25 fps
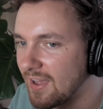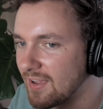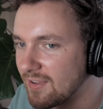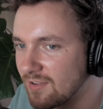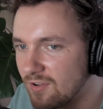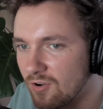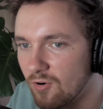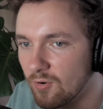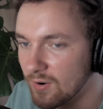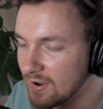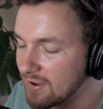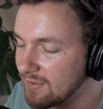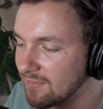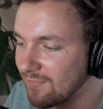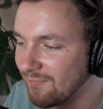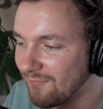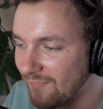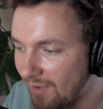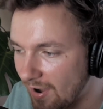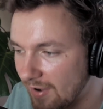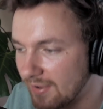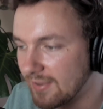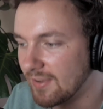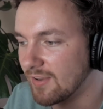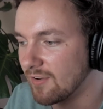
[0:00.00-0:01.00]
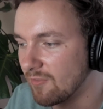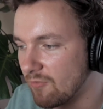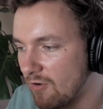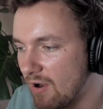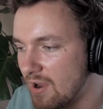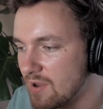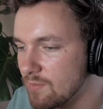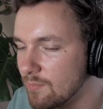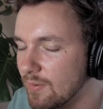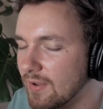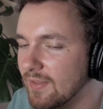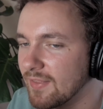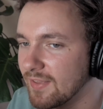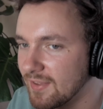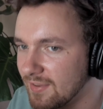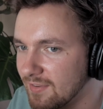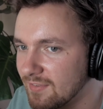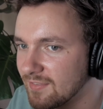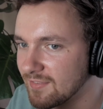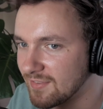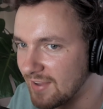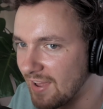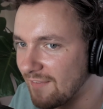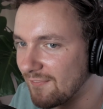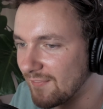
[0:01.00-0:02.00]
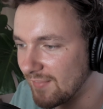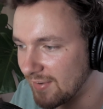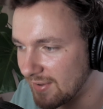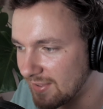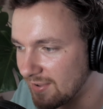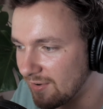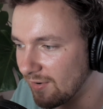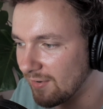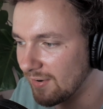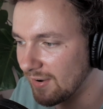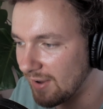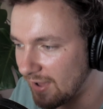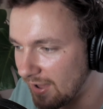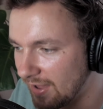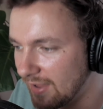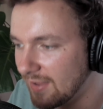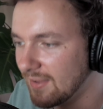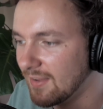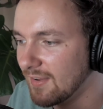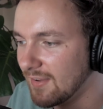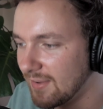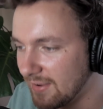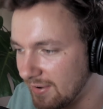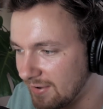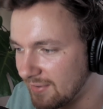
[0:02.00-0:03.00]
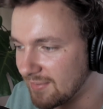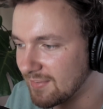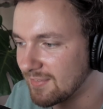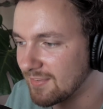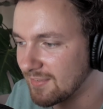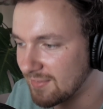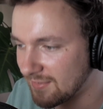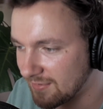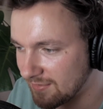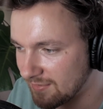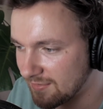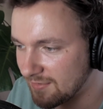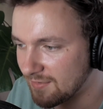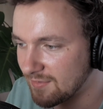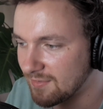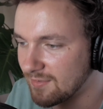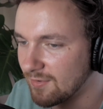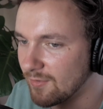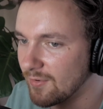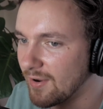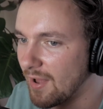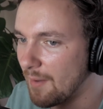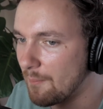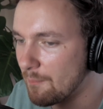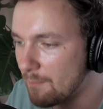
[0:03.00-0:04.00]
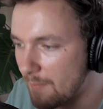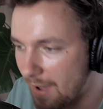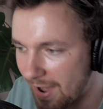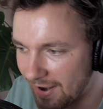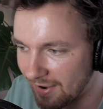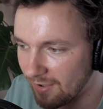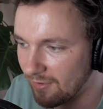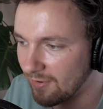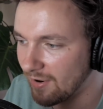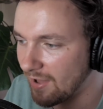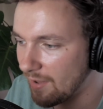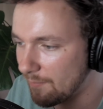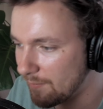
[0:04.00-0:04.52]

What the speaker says: cool, he's fucking great, but he's definitely gone like, he's doing that mellow, like